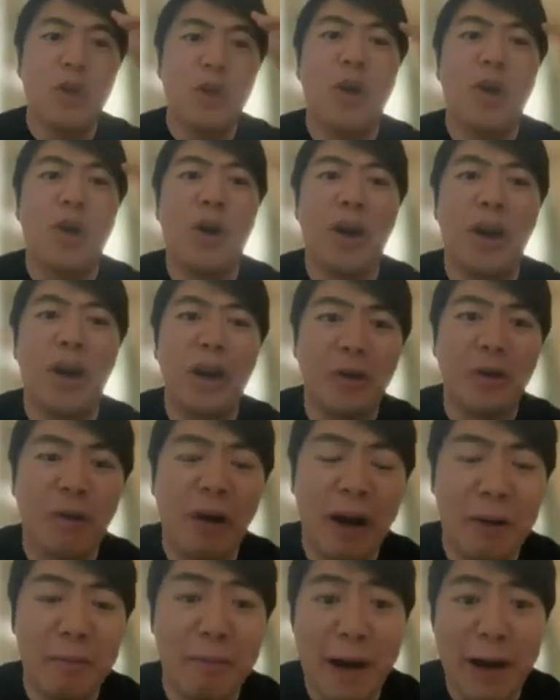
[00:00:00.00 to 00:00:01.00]
or
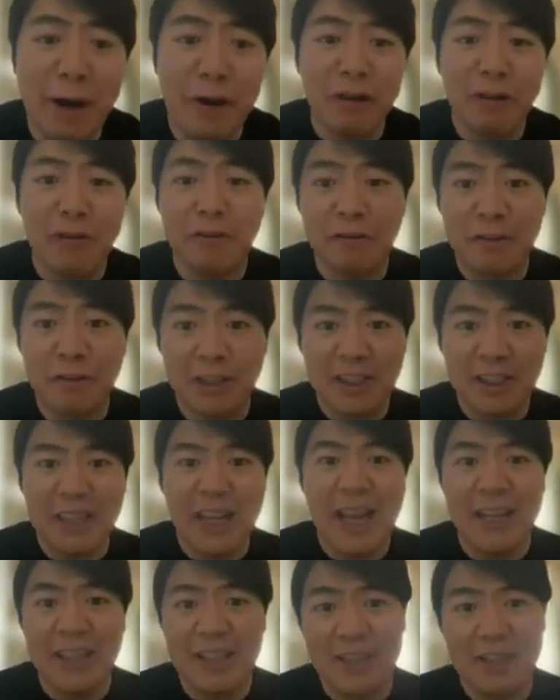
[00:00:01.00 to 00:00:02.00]
Rachmaninoff,
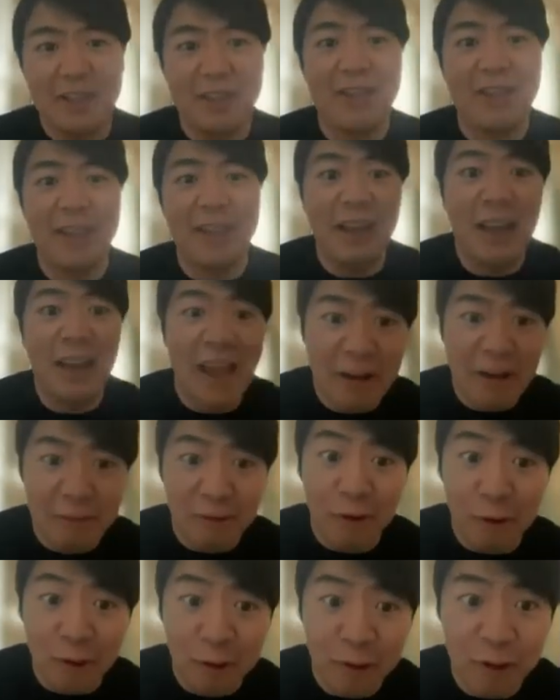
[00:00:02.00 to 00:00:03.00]
that
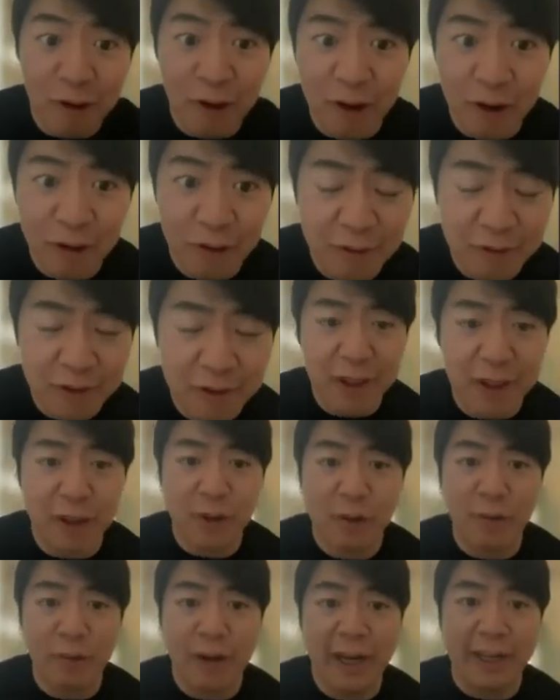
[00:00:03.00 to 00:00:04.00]
level of
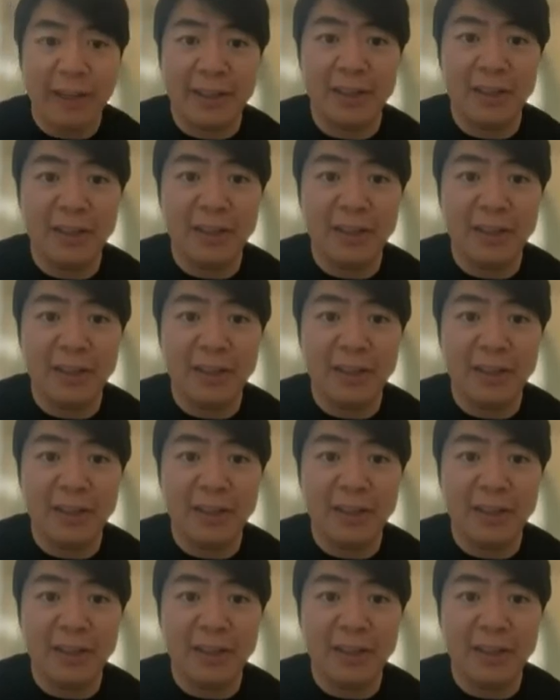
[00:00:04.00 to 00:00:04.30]
great